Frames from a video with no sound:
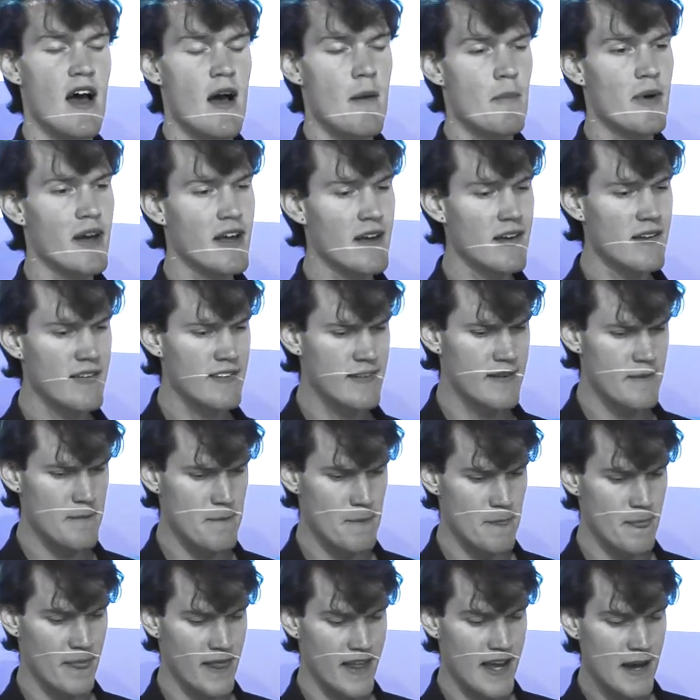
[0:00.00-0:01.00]
Because
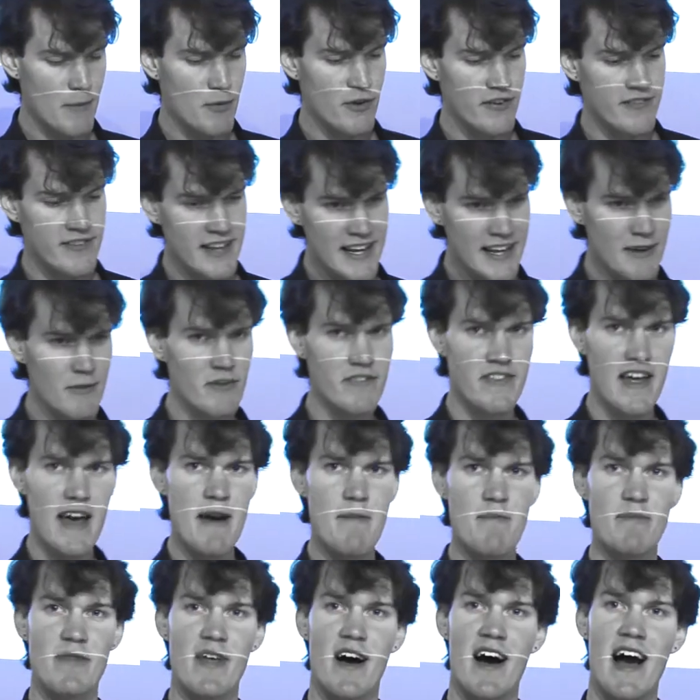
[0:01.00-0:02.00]
it was sitting with
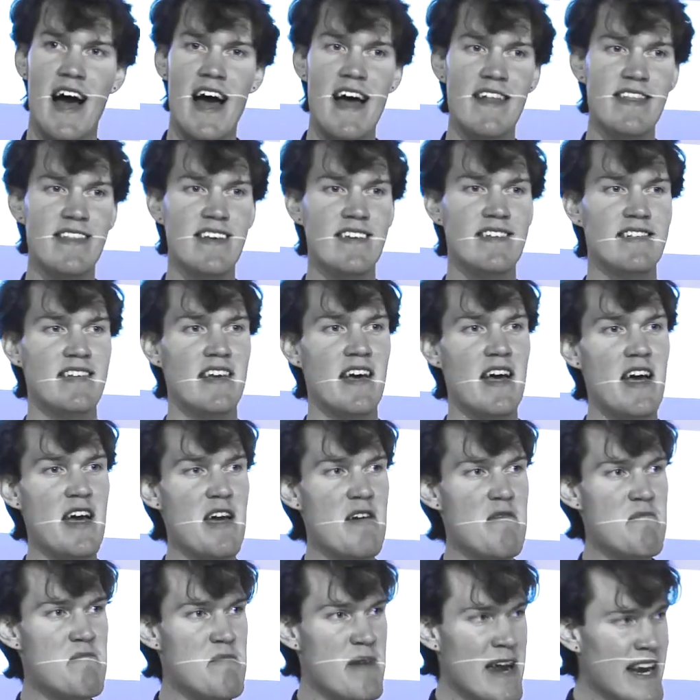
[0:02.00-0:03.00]
them that I had this
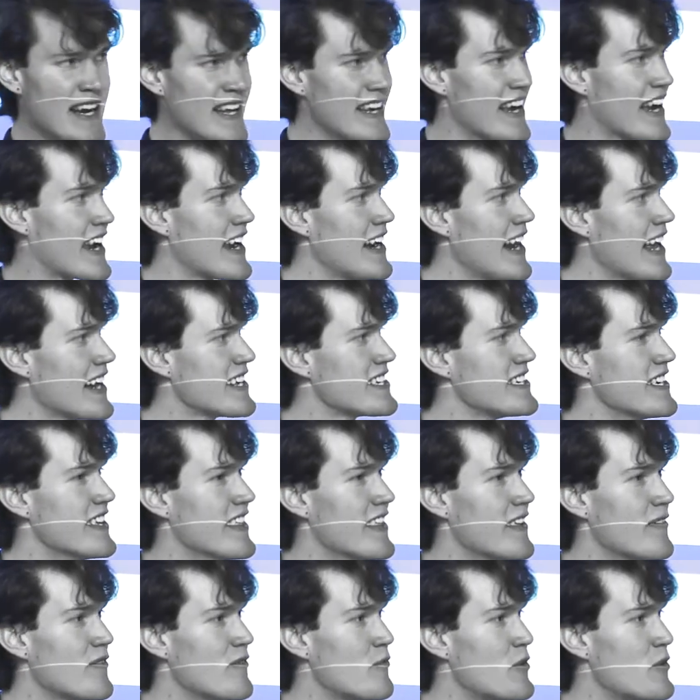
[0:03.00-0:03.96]
immediate connection,